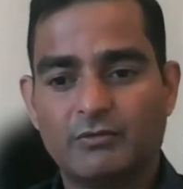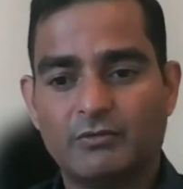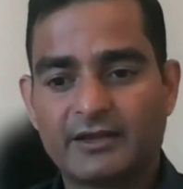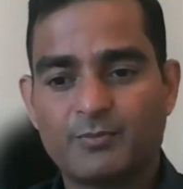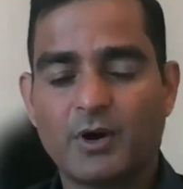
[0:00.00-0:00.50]

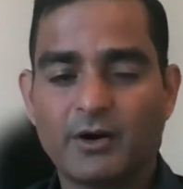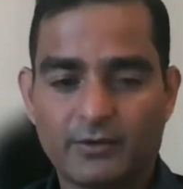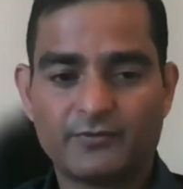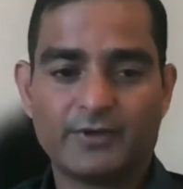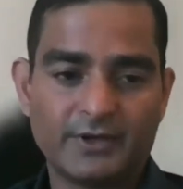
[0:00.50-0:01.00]
that part
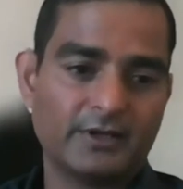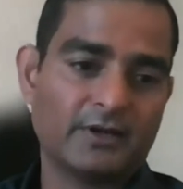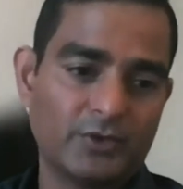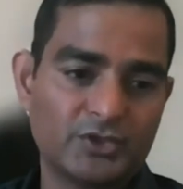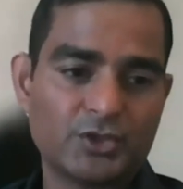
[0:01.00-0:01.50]
of
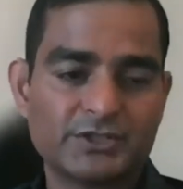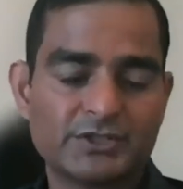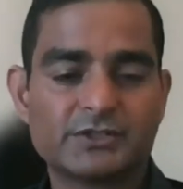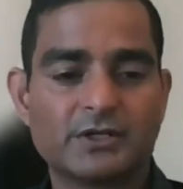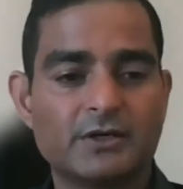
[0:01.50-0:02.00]
India, which
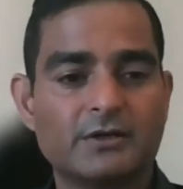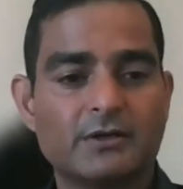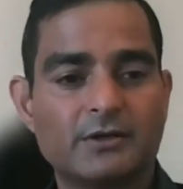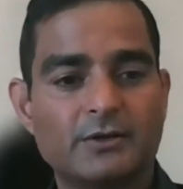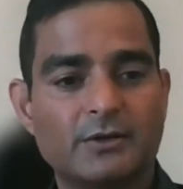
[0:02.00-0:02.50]
is
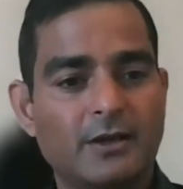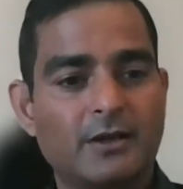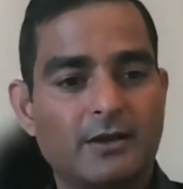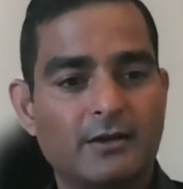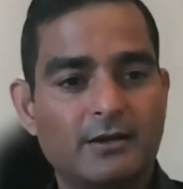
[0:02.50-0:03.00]

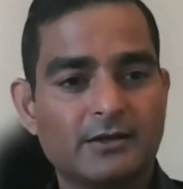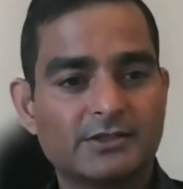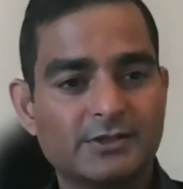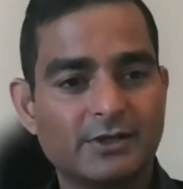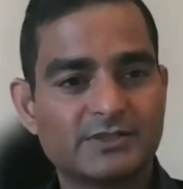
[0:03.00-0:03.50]

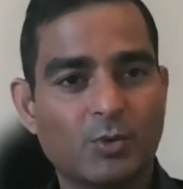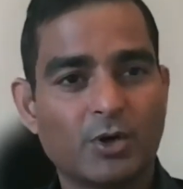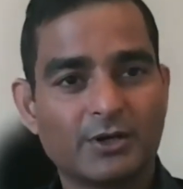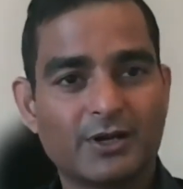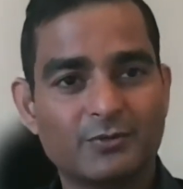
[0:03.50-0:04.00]
still a
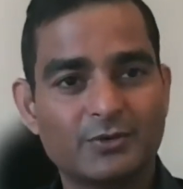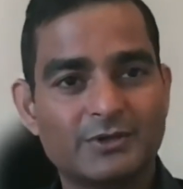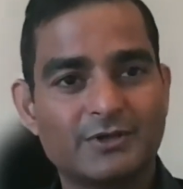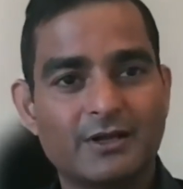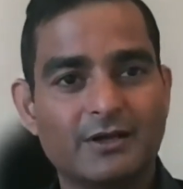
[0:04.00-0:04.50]
small
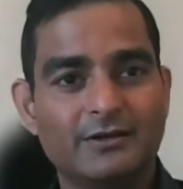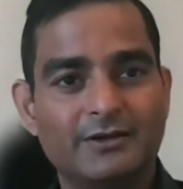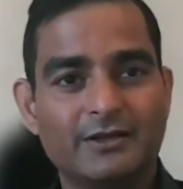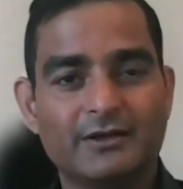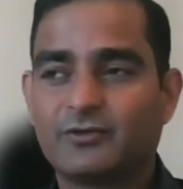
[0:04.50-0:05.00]
town,
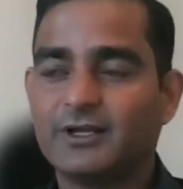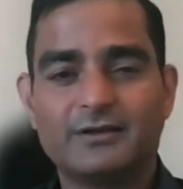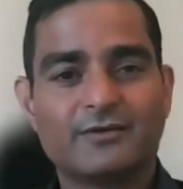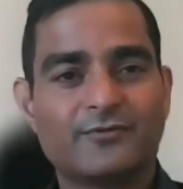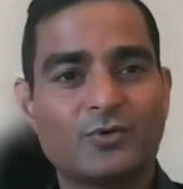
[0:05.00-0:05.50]
tier three,
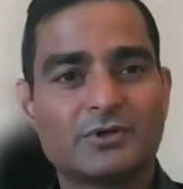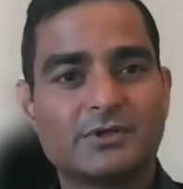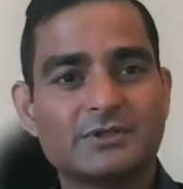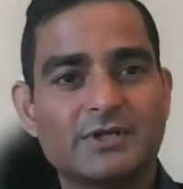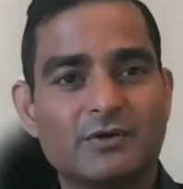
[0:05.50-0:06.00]
tier four
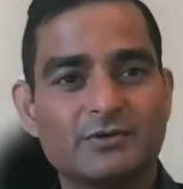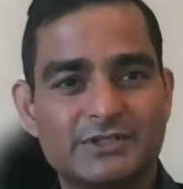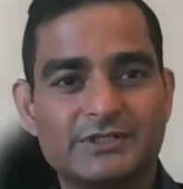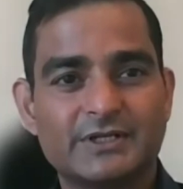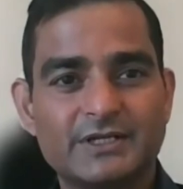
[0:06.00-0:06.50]
towns
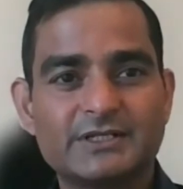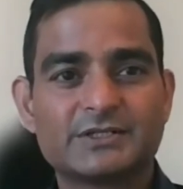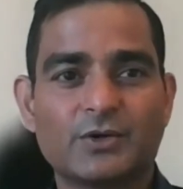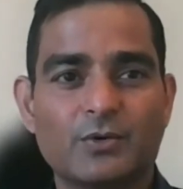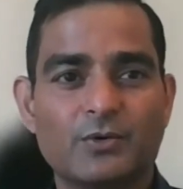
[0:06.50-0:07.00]
and
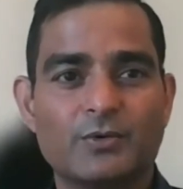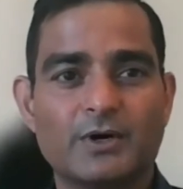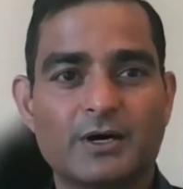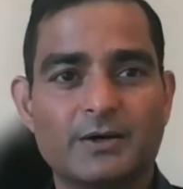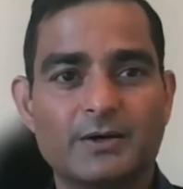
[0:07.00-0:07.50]
cities. So
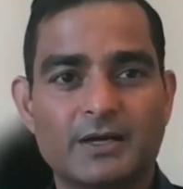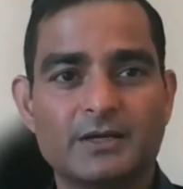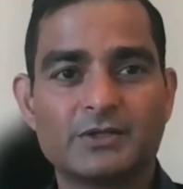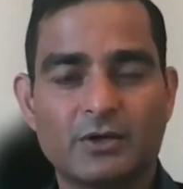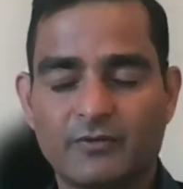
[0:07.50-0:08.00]

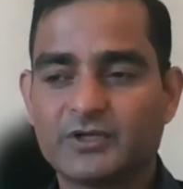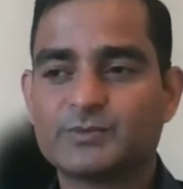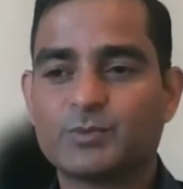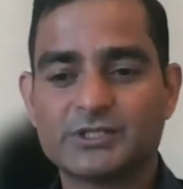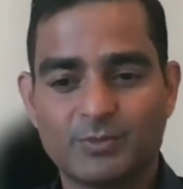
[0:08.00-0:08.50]
a lot of
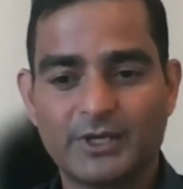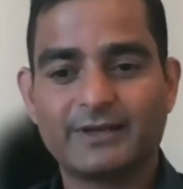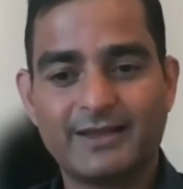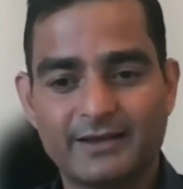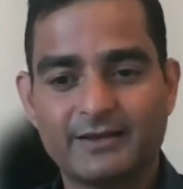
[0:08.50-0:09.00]

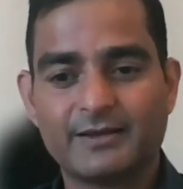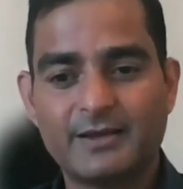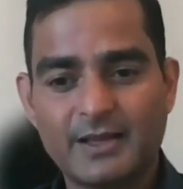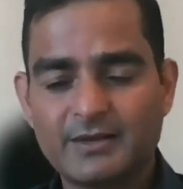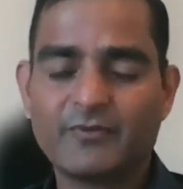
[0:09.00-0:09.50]
responsibility, and
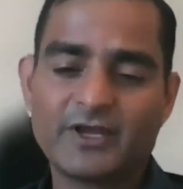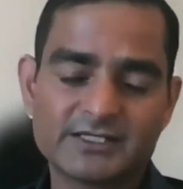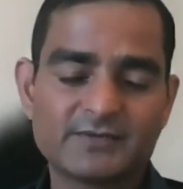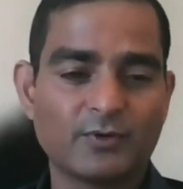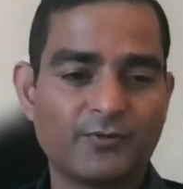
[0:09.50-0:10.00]
in a way
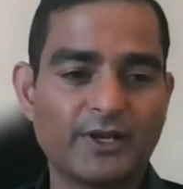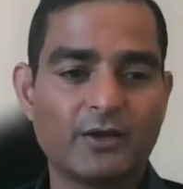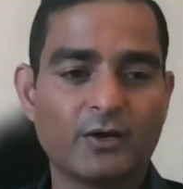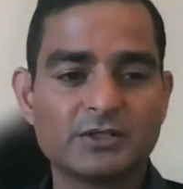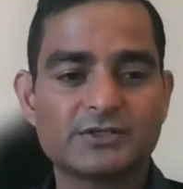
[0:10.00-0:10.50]
it's
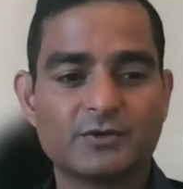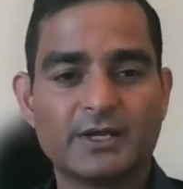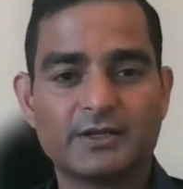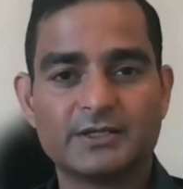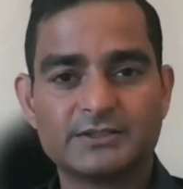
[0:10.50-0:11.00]
fulfilling also
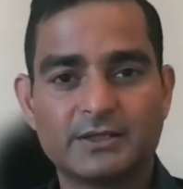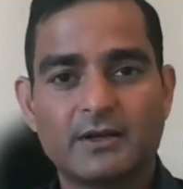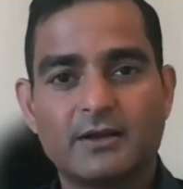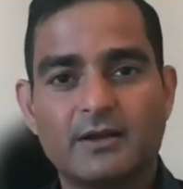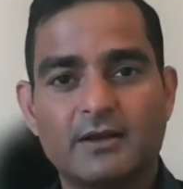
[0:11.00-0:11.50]
that there's
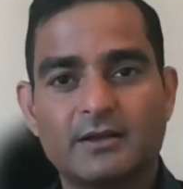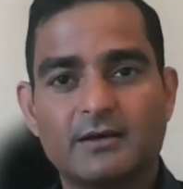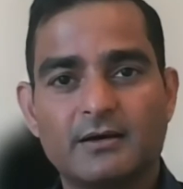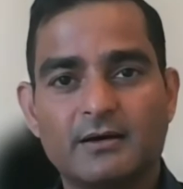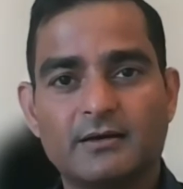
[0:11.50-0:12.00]

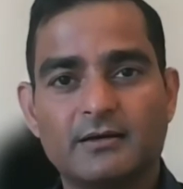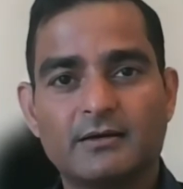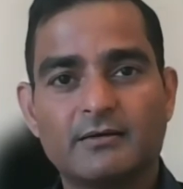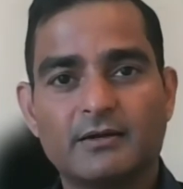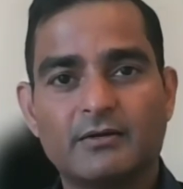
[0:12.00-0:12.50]
a
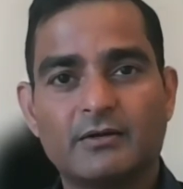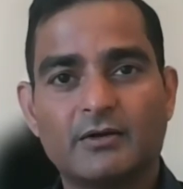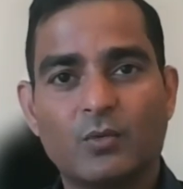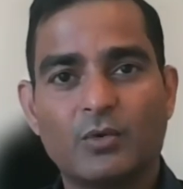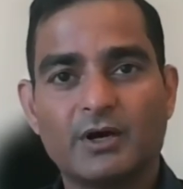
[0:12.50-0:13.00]

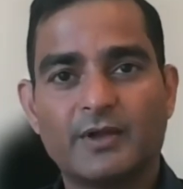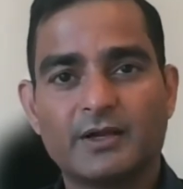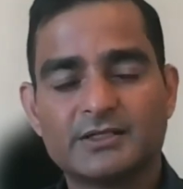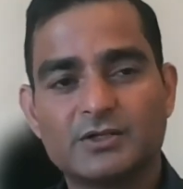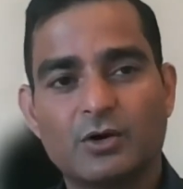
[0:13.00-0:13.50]
lot of work
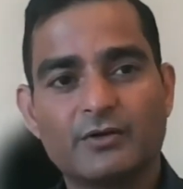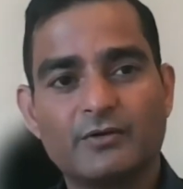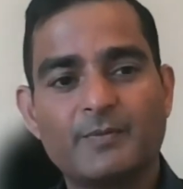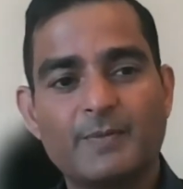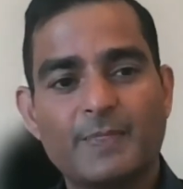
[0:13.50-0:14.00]
that has
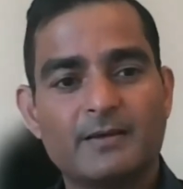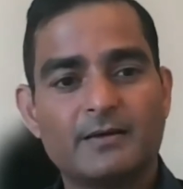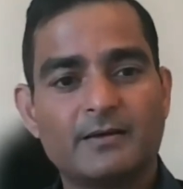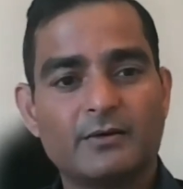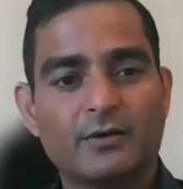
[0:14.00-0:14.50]
gone,
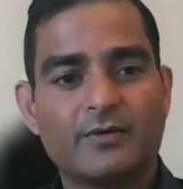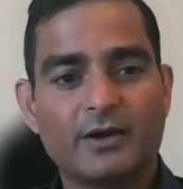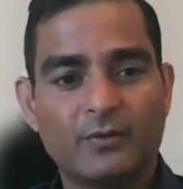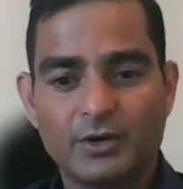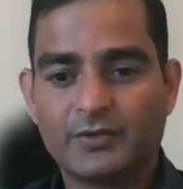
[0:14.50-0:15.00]
a lot of
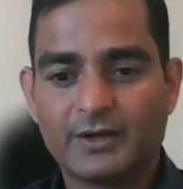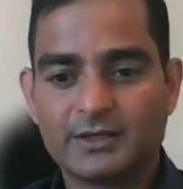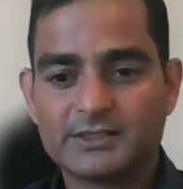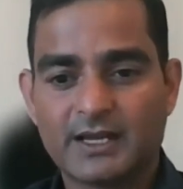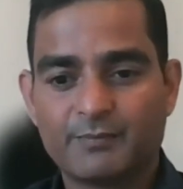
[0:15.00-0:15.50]
hard work that
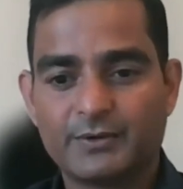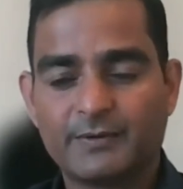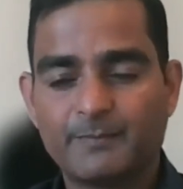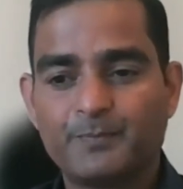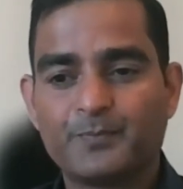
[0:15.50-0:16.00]
has happened.